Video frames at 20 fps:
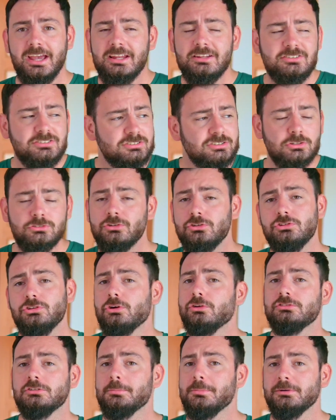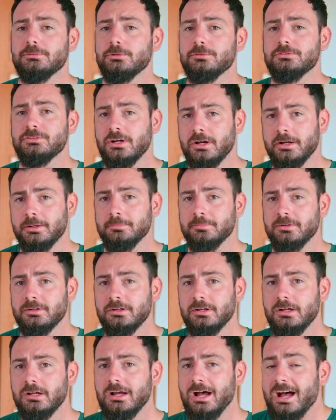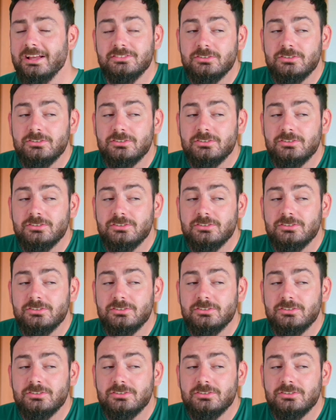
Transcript: in such a short amount of time.